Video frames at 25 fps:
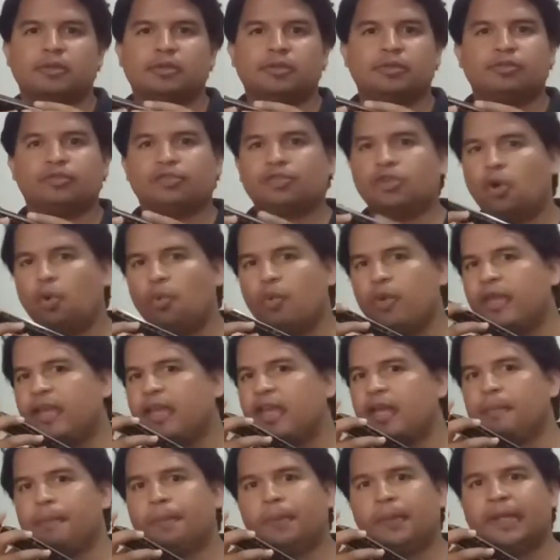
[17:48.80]
So we
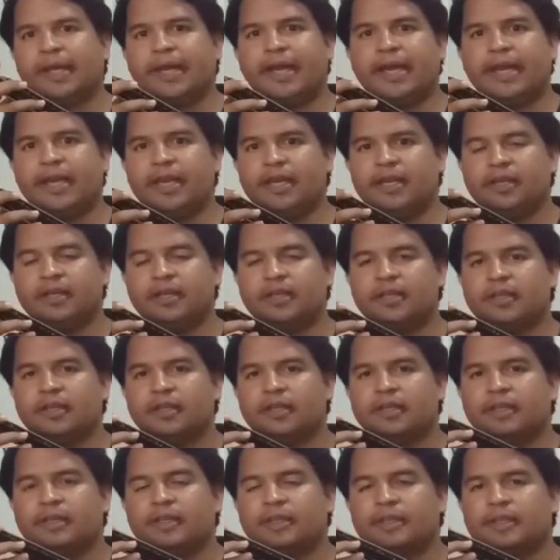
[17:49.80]
can play
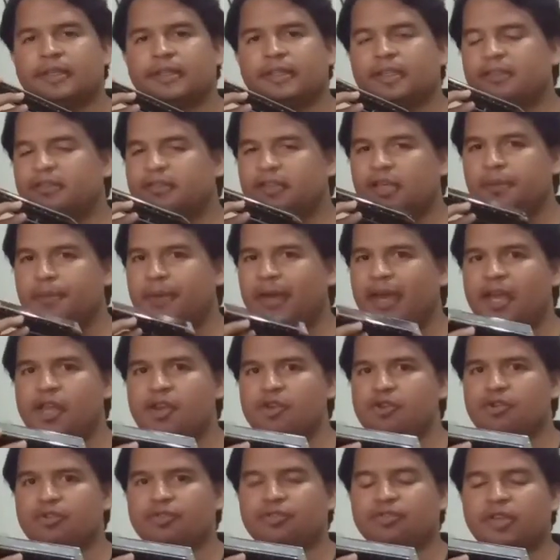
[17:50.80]
the C
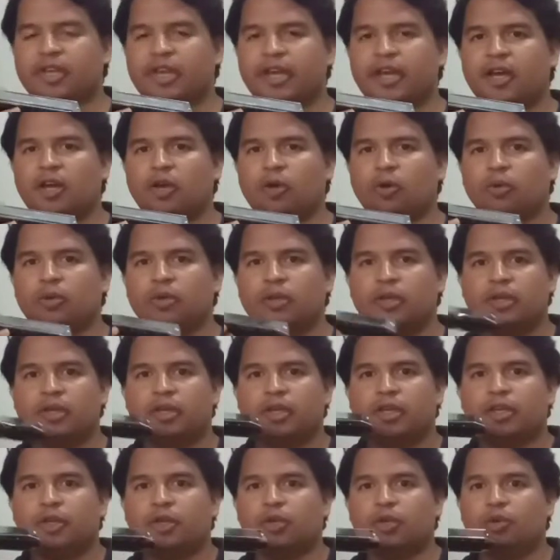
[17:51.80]
major scale
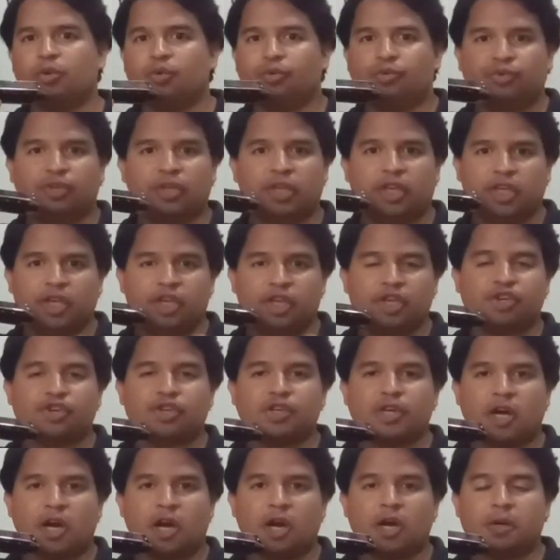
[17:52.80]
using E
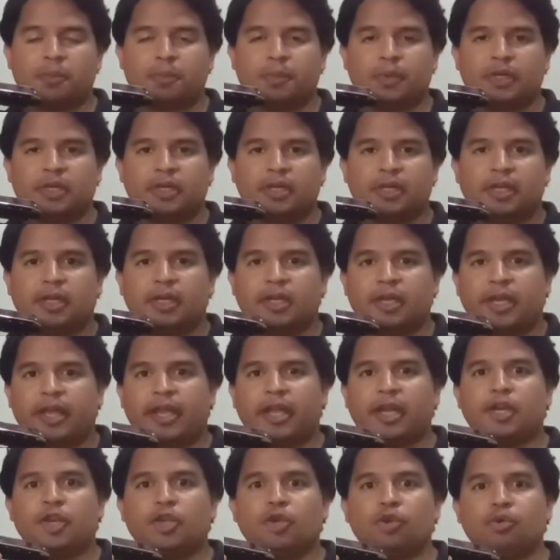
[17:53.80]
sharp
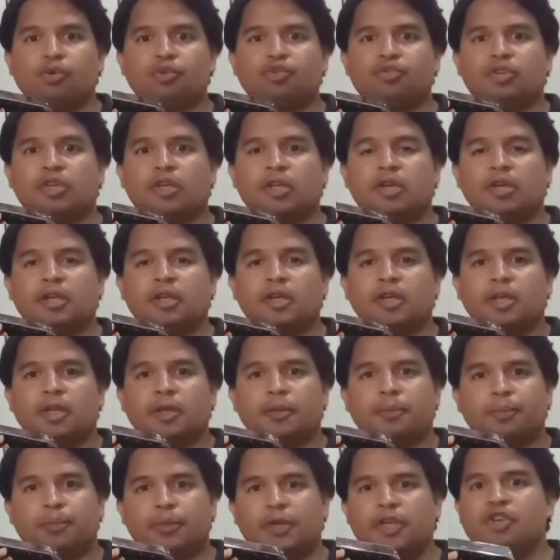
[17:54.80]
and using
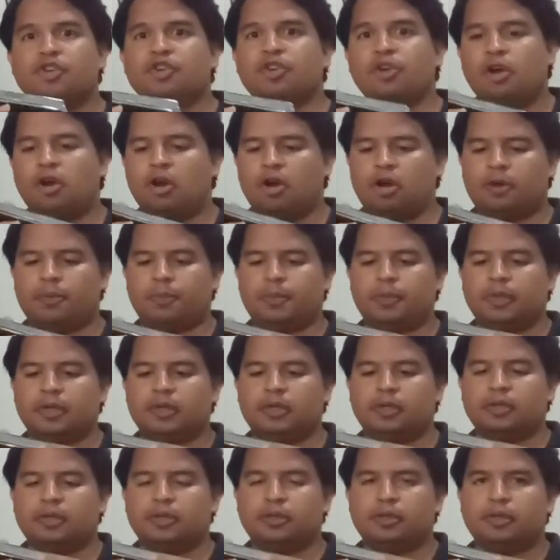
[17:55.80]
B sharp.
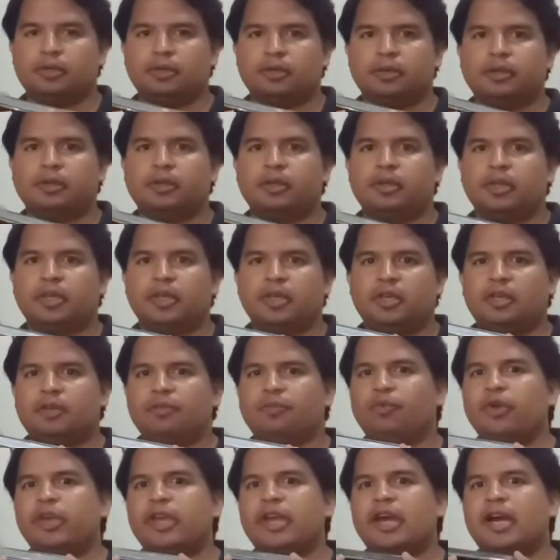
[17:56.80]
If
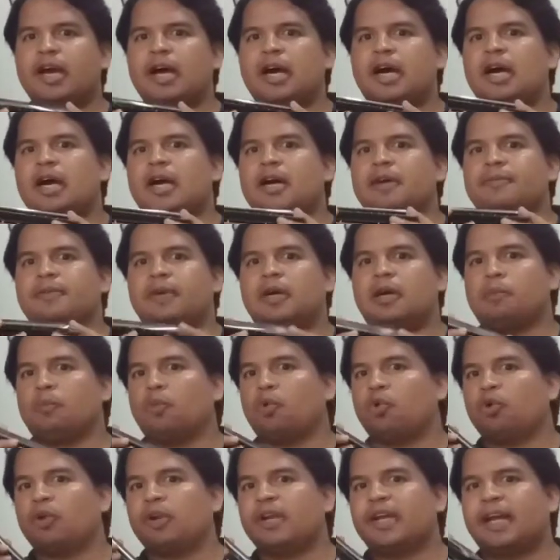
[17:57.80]
we have a
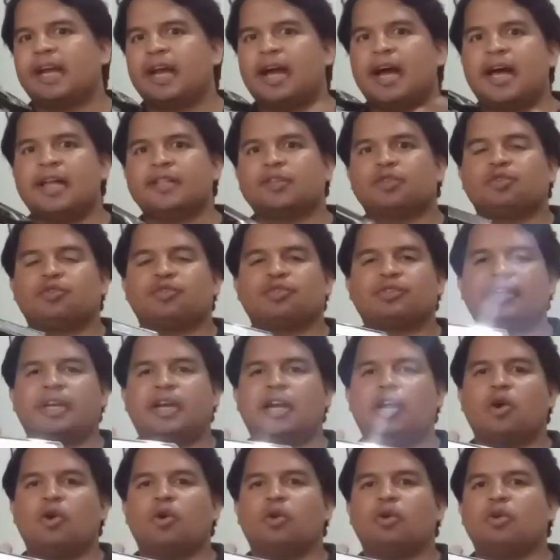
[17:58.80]
more legato
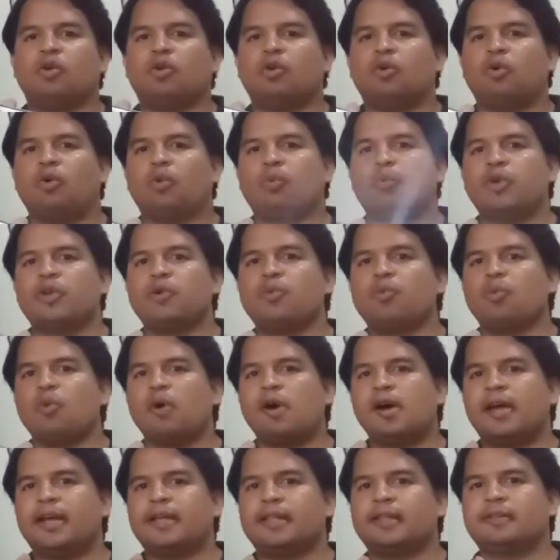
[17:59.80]
sound, or we
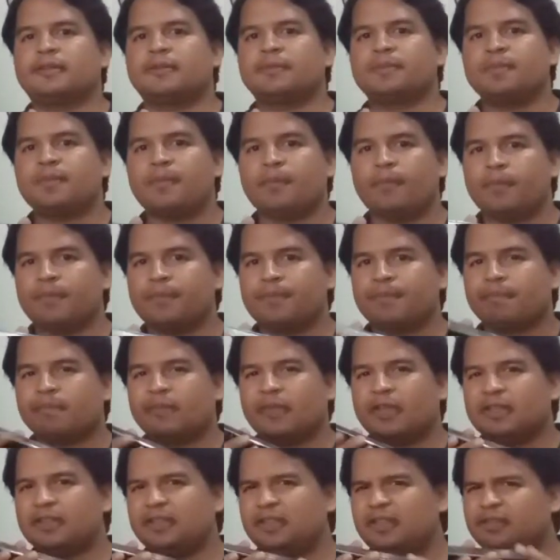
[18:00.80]
want
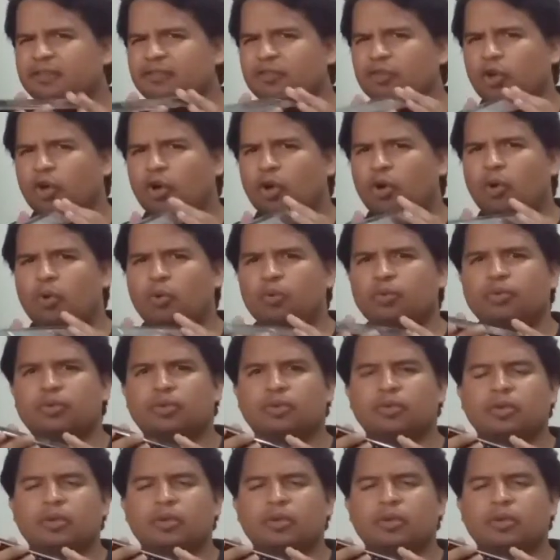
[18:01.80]
this note